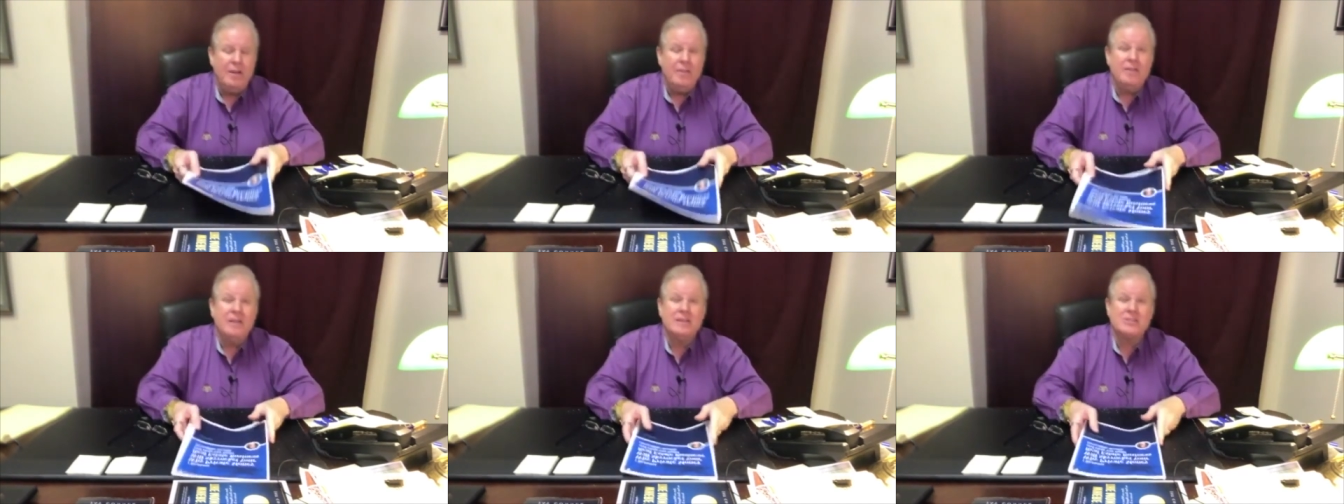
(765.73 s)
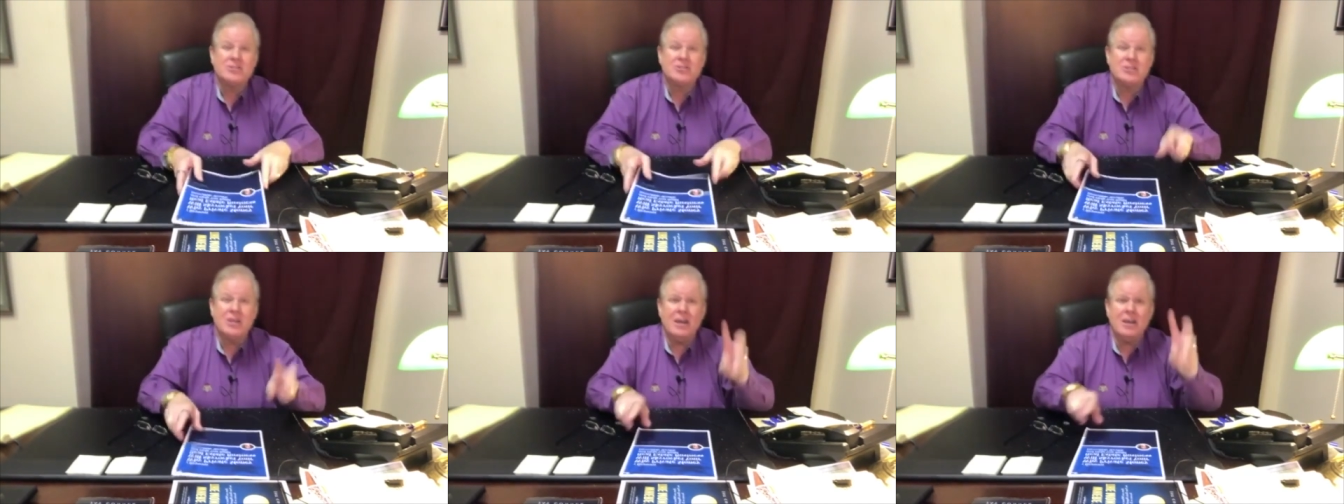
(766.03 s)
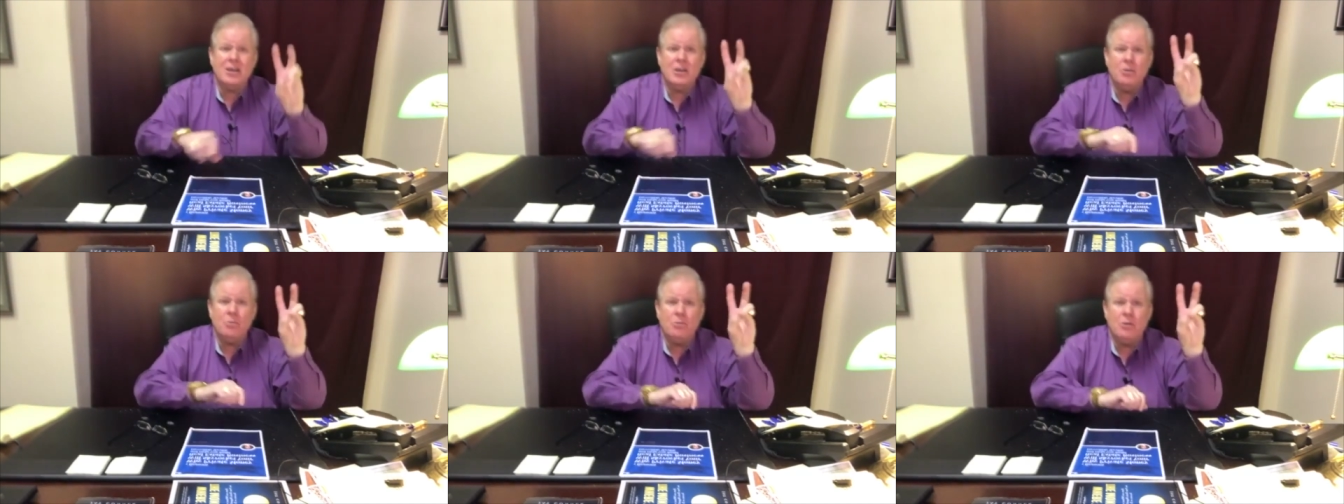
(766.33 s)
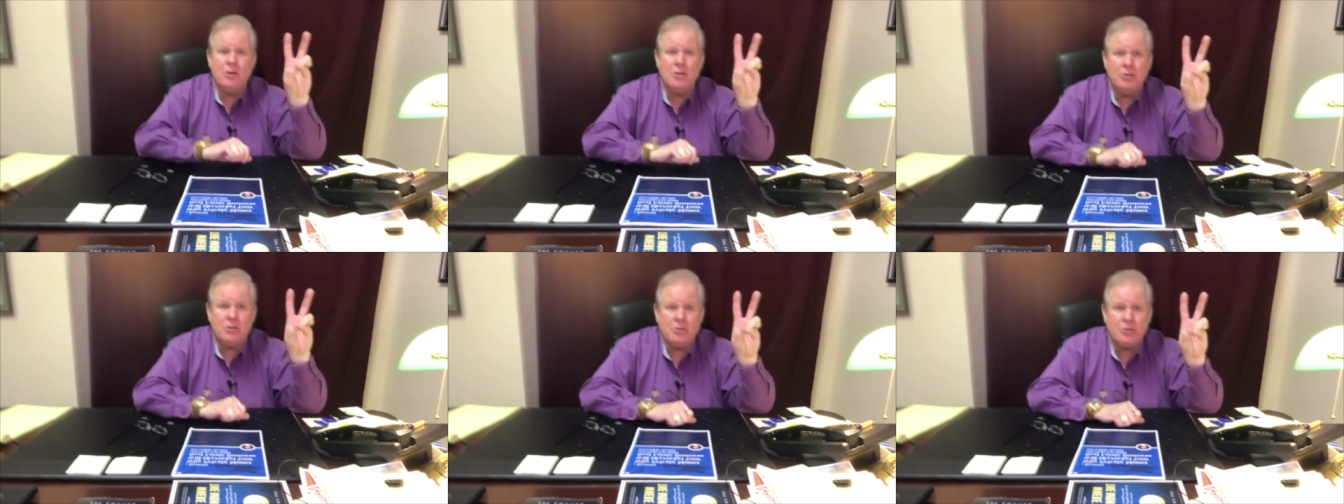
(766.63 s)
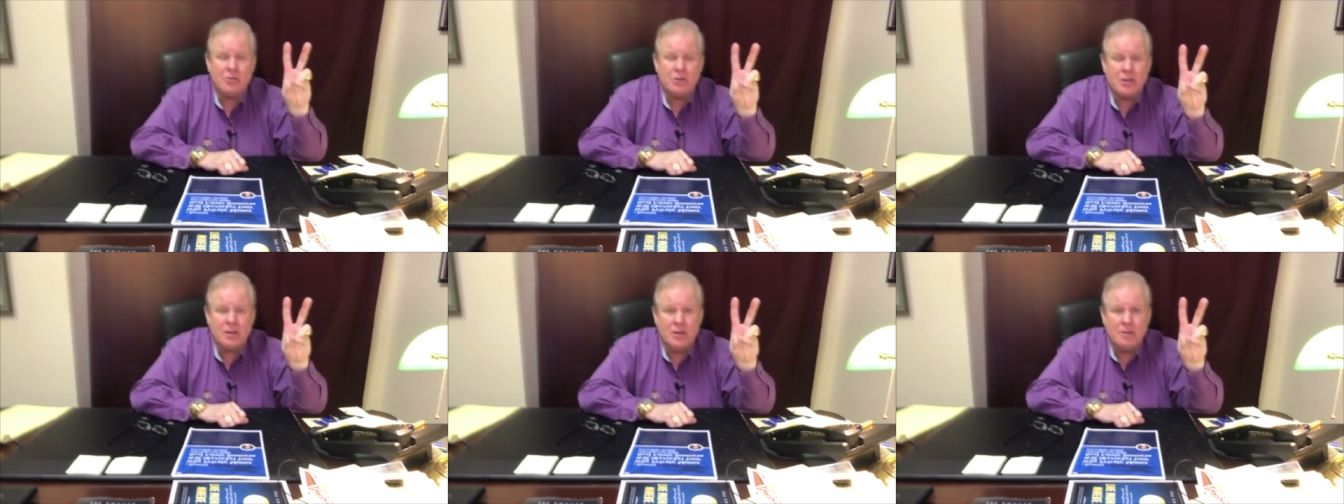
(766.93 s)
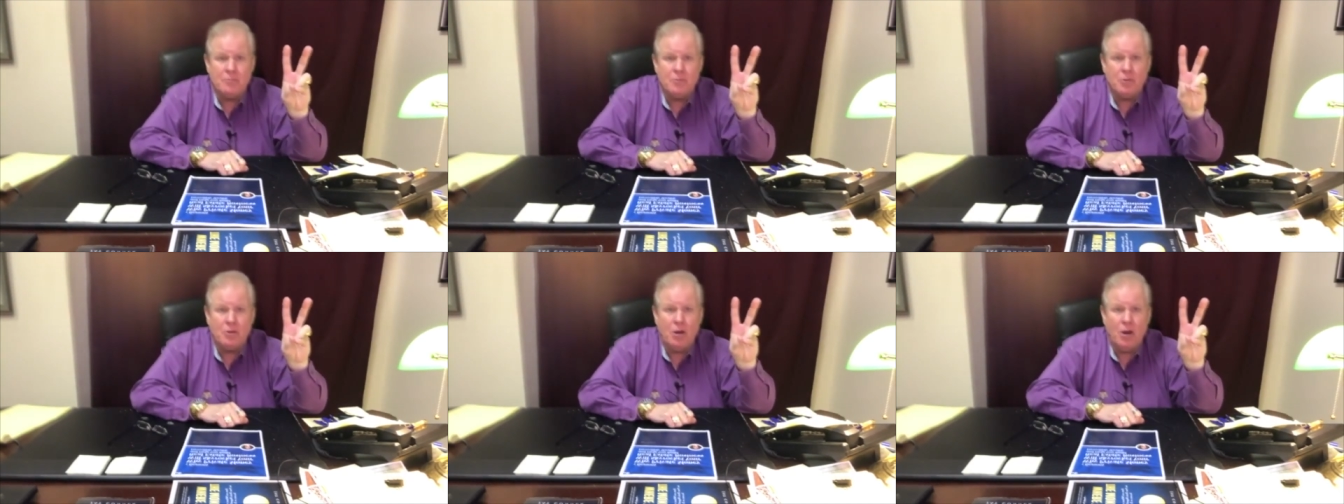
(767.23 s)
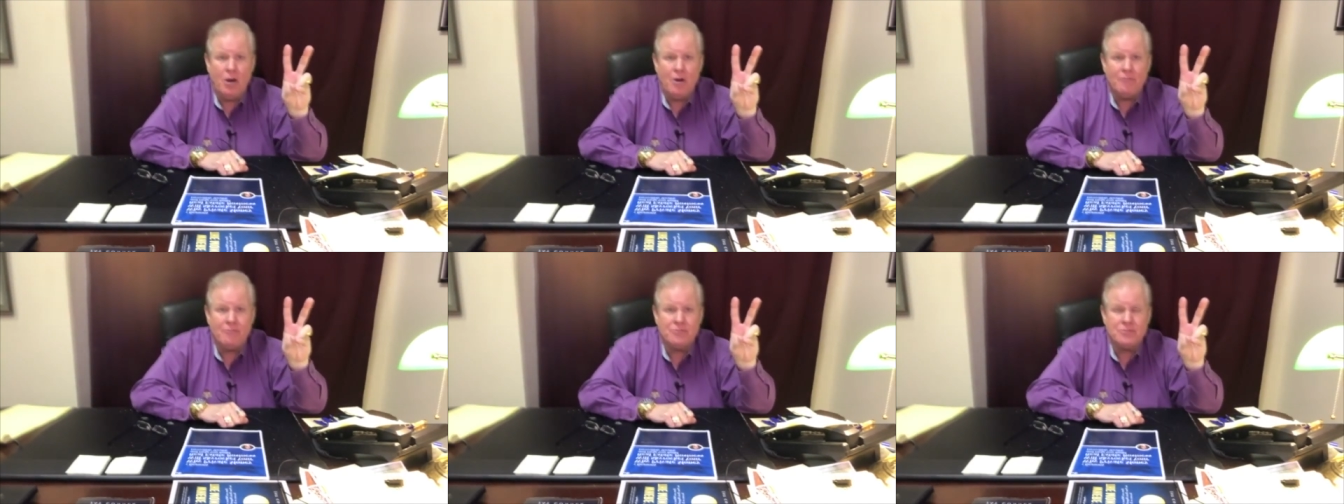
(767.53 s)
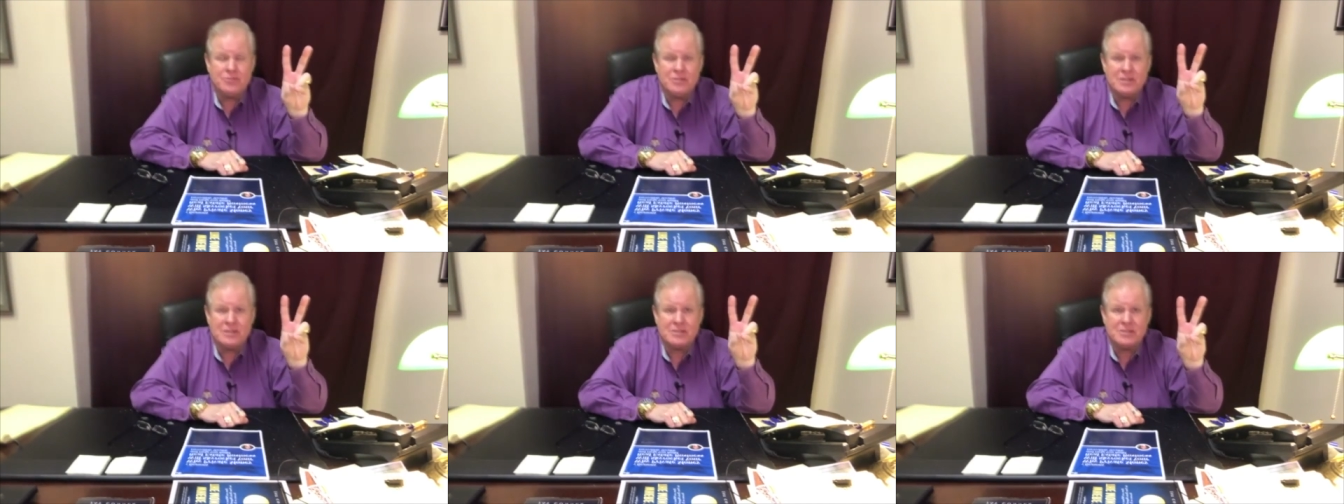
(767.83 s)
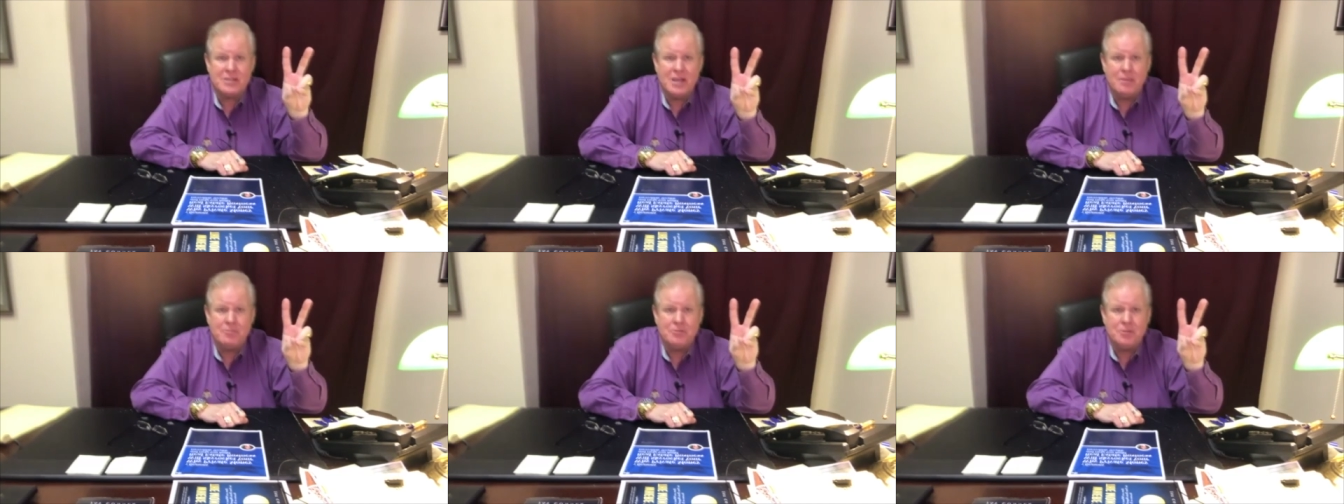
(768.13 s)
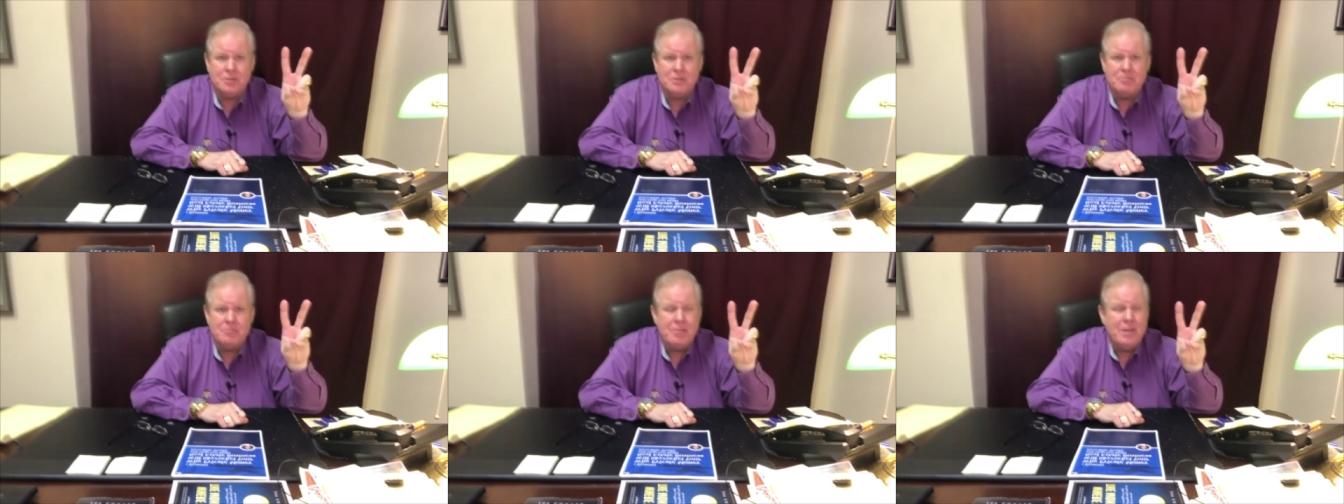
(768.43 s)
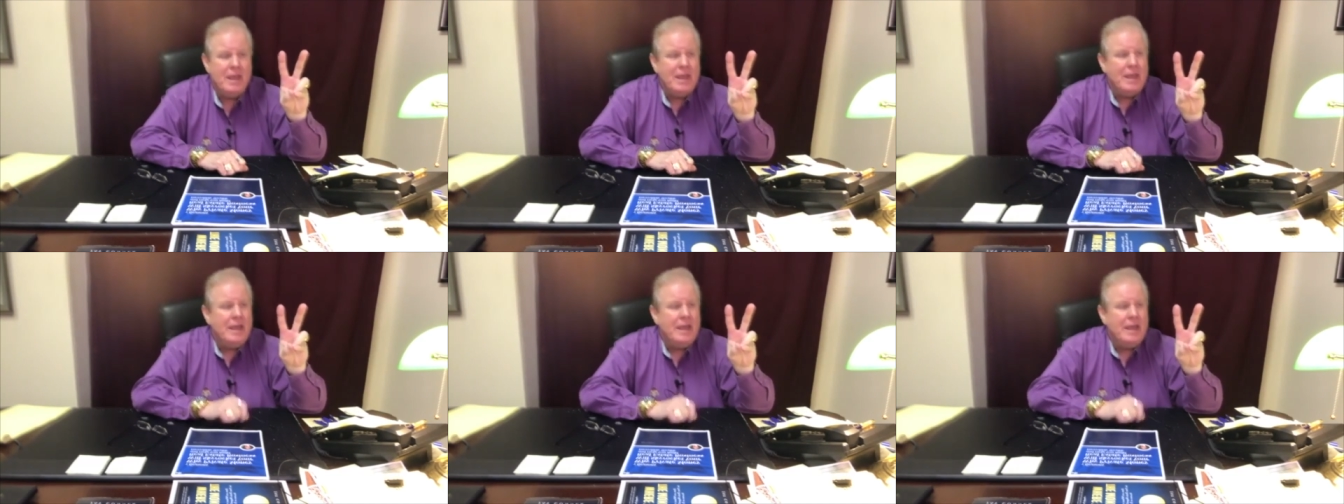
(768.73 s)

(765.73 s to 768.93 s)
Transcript: The second way you're going to get more offers accepted